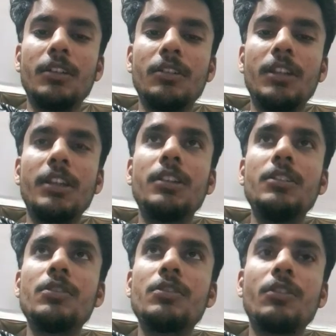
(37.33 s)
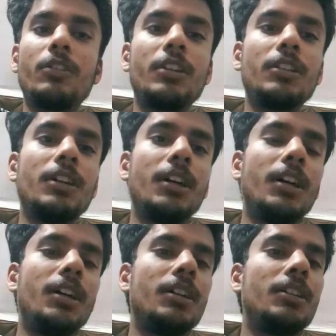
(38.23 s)
like ensuring
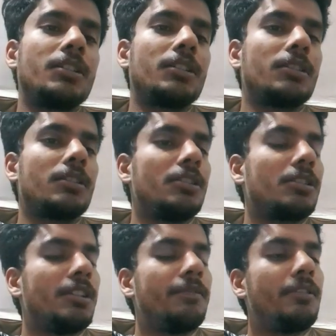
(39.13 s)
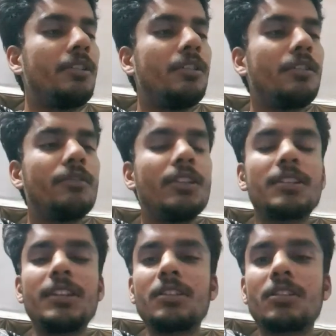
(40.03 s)
the safety of the
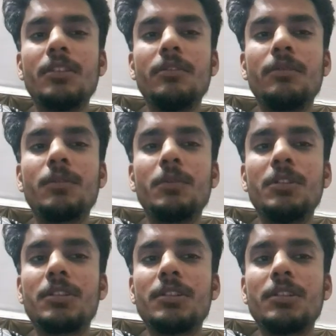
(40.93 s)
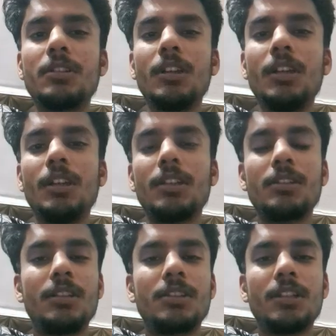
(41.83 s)
sensitive informations
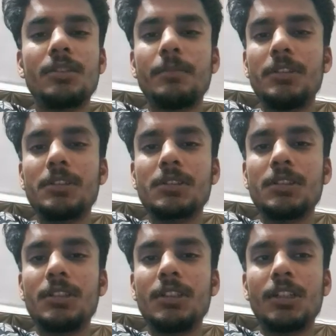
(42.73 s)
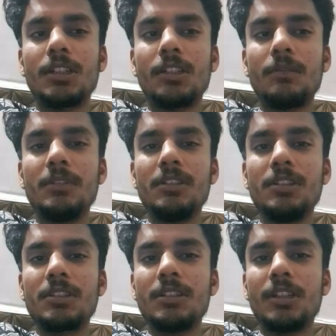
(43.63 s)
such as personal data,
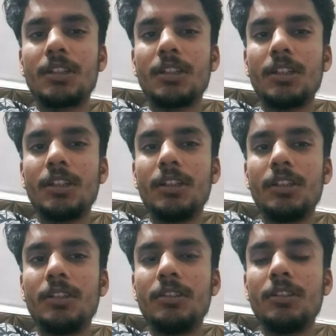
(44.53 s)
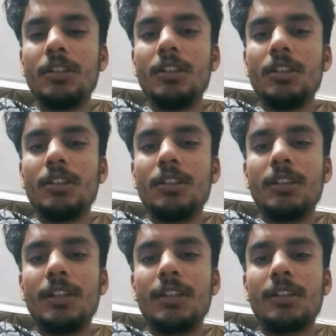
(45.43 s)
business data, and
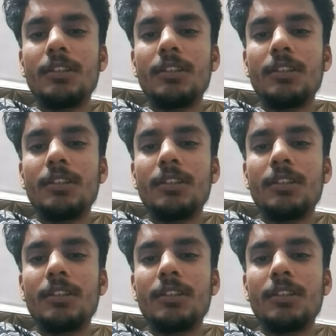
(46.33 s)
that